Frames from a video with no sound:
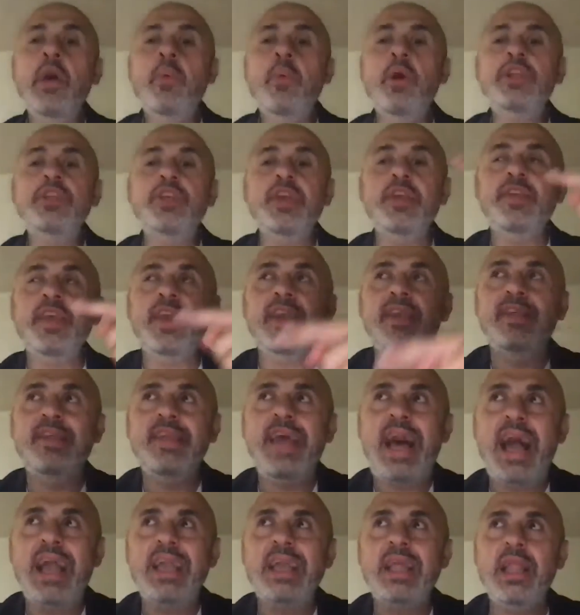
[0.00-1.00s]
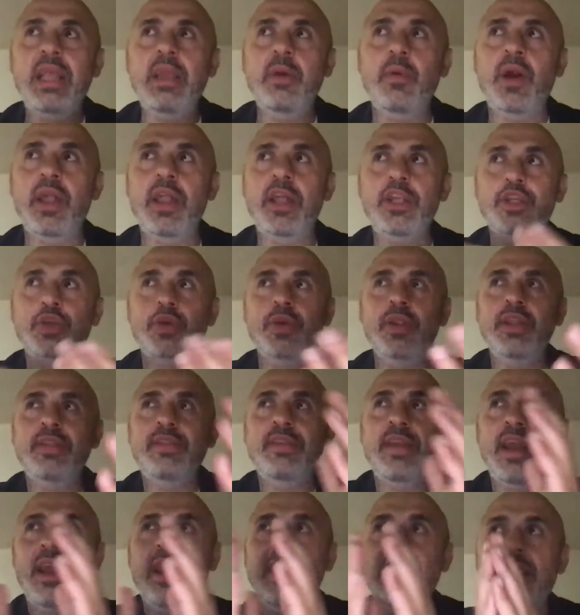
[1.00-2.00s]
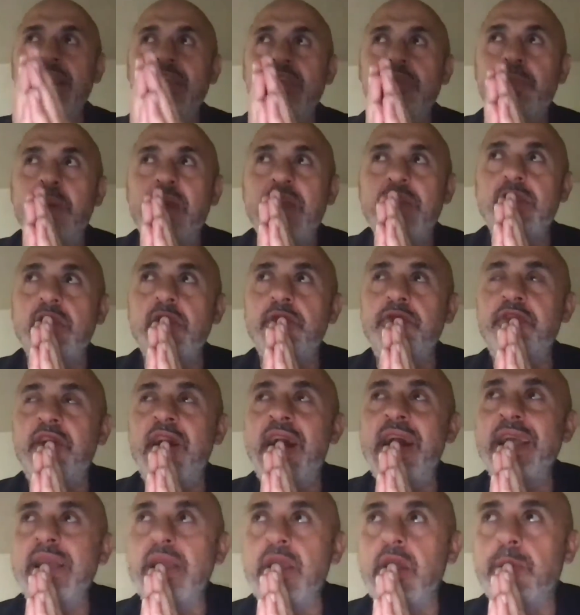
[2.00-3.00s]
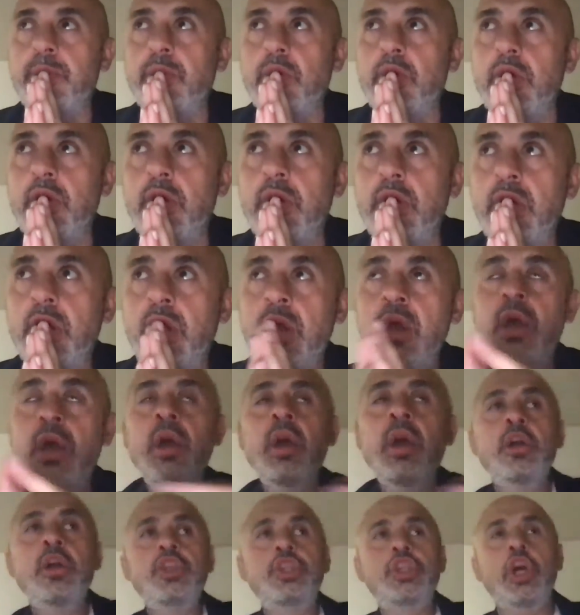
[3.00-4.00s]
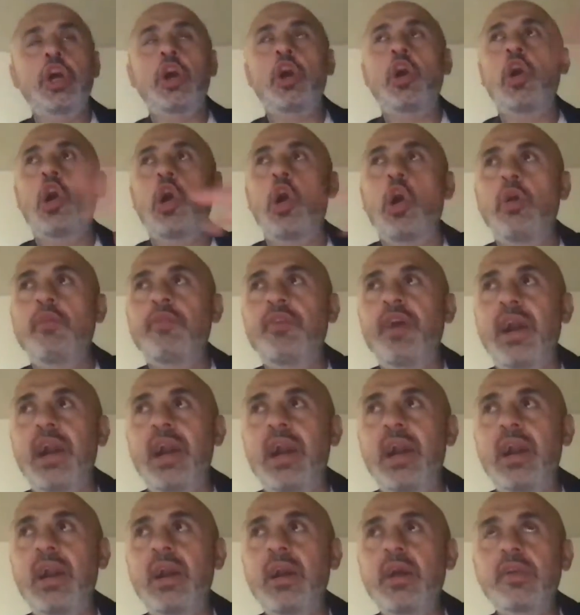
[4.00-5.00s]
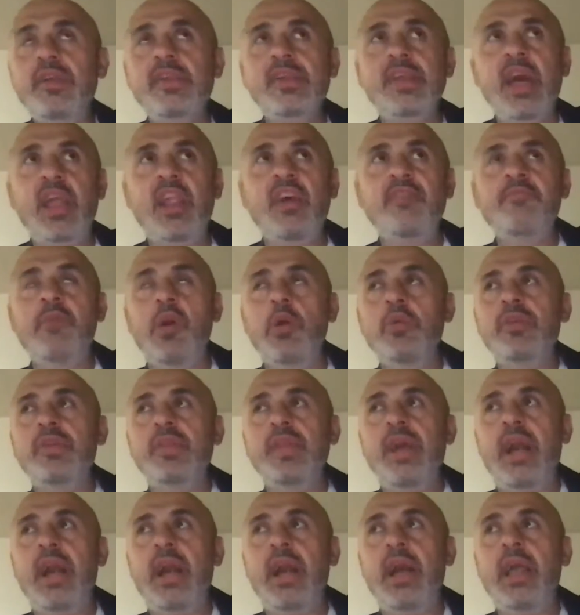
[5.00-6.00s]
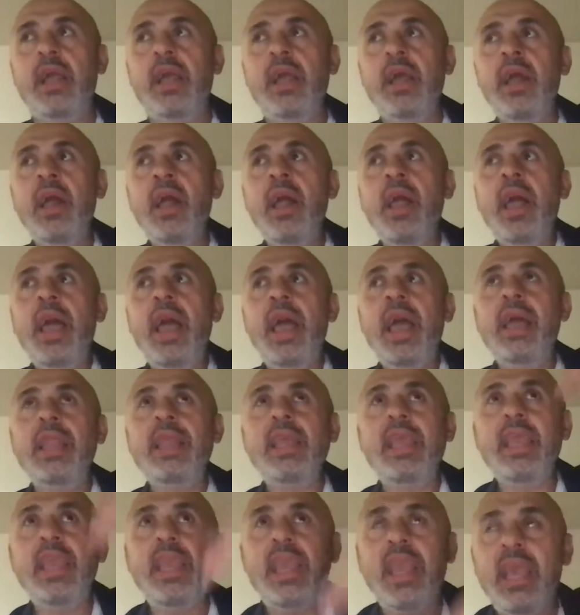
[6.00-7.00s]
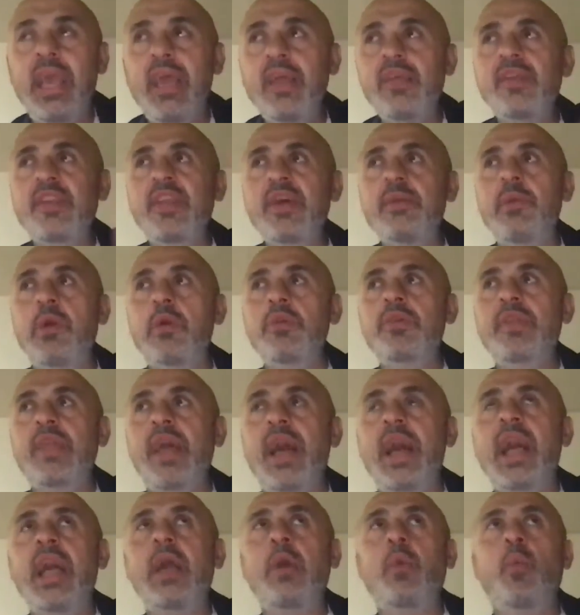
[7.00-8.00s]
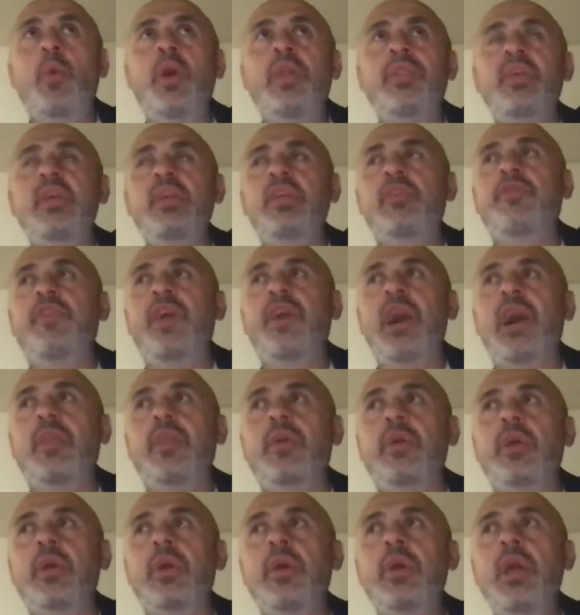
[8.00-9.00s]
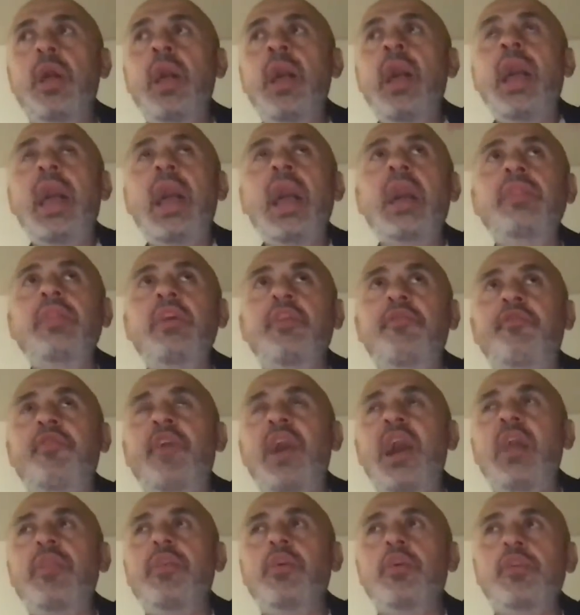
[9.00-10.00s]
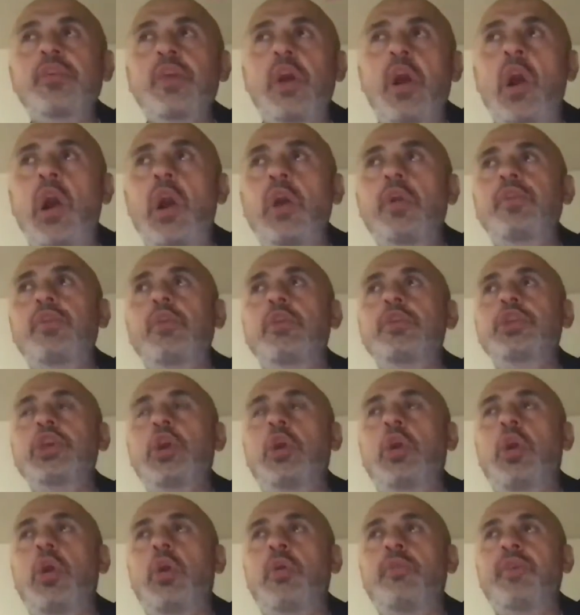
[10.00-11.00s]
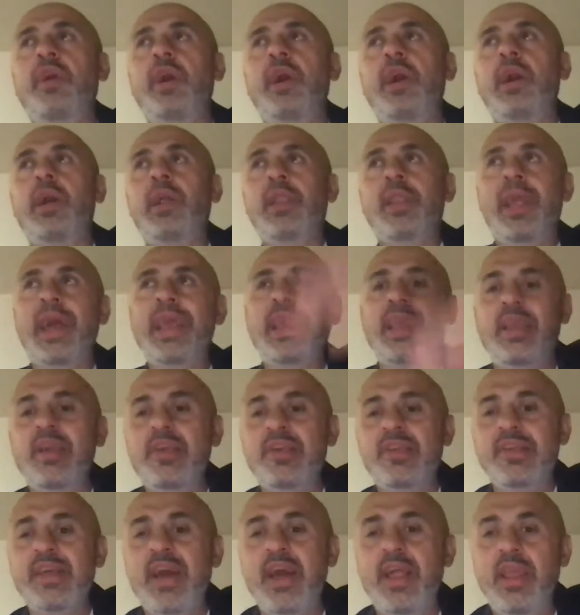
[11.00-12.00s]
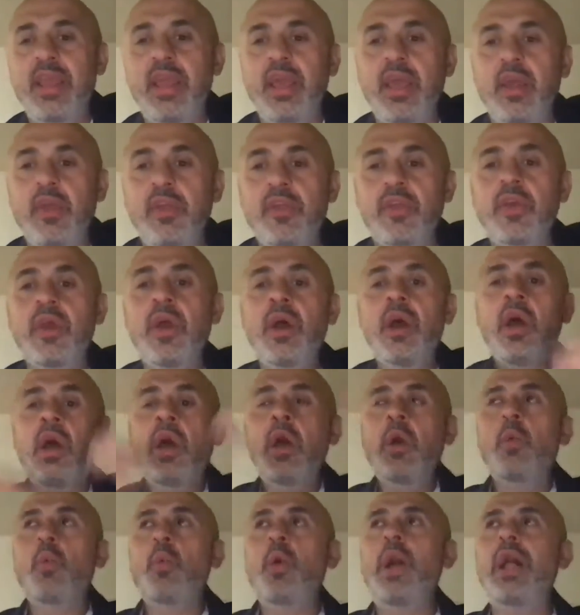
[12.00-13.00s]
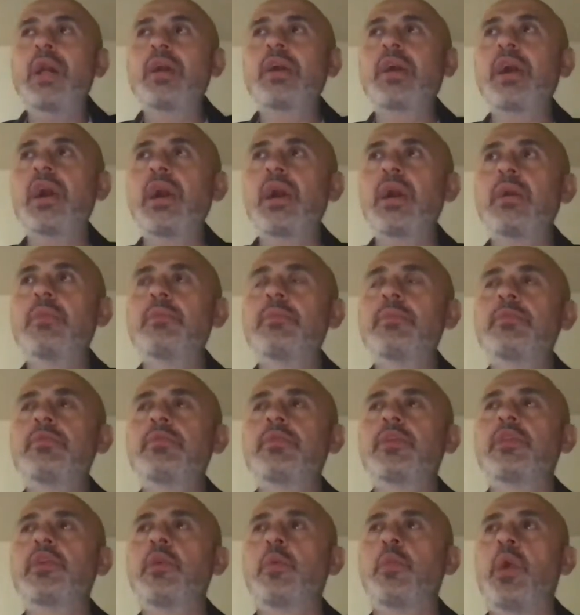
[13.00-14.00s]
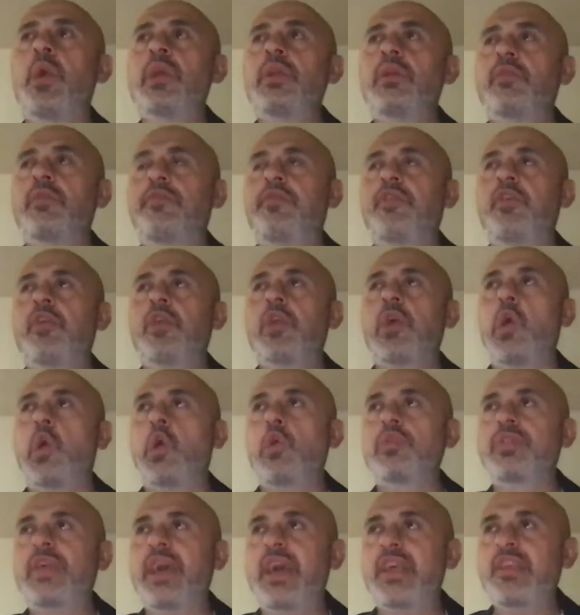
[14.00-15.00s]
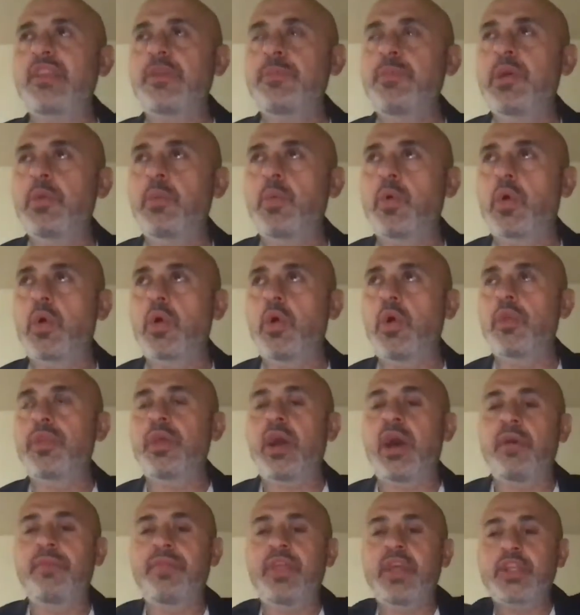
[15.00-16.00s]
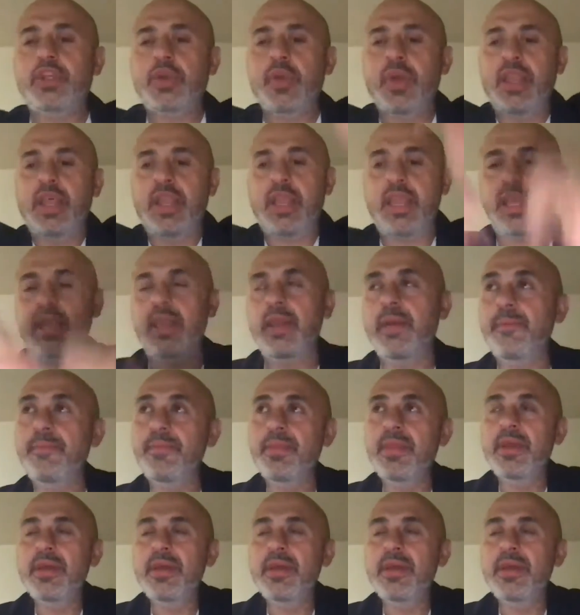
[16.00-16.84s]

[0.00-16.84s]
which is exactly what a Trinitarian expects to find, liberal. Jehovah, Son of Most High, and he is the Most High with his Father, and the Father's also Jehovah, like his Son is. Welcome to the wonderful Old Testament world of the Trinity.